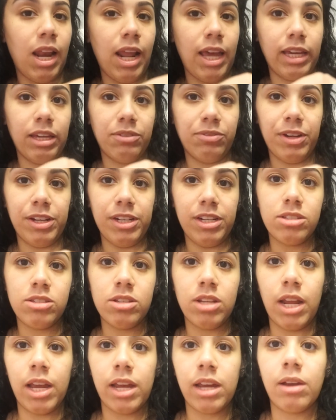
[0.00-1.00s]
Like if I need
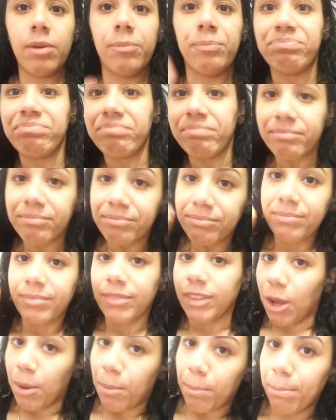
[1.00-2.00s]
to like
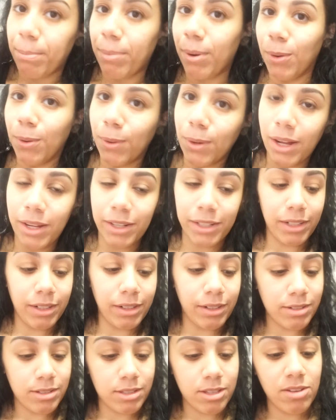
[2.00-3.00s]
pull on it
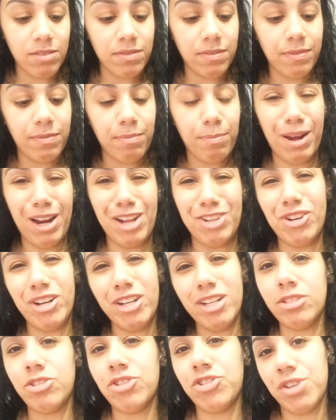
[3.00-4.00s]
and stuff. But I try
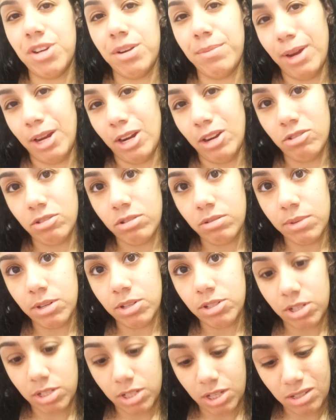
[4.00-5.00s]
not to strain my hair too
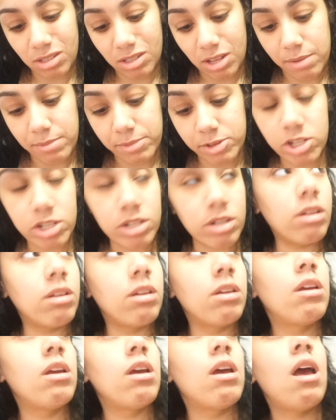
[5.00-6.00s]
much because that's damaging.
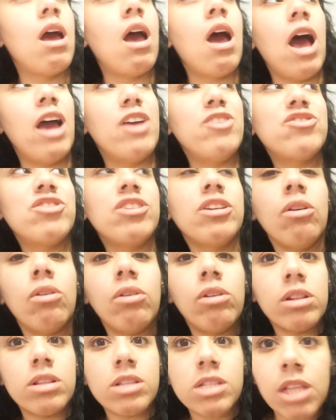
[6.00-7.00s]
I usually
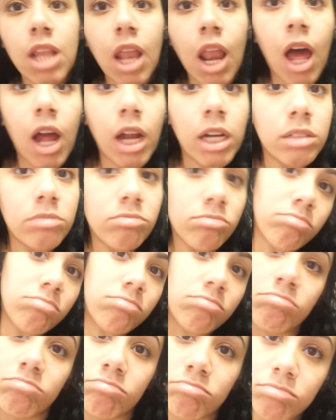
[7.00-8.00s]
go to the salon
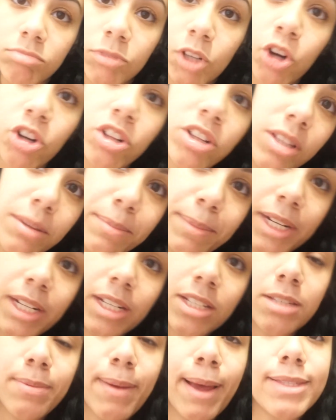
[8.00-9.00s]
go to the
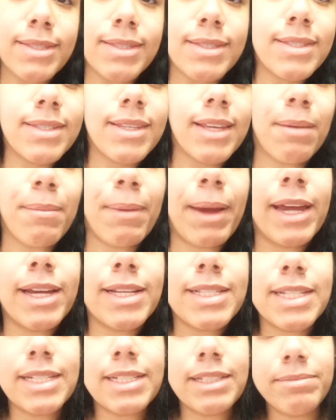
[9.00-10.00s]
Dominican spots. I get my
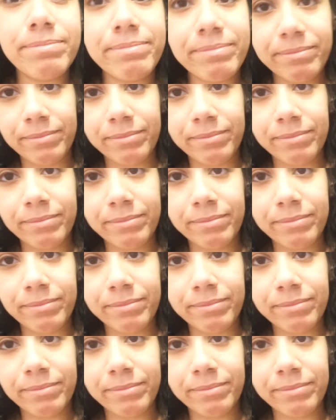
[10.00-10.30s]
hair done.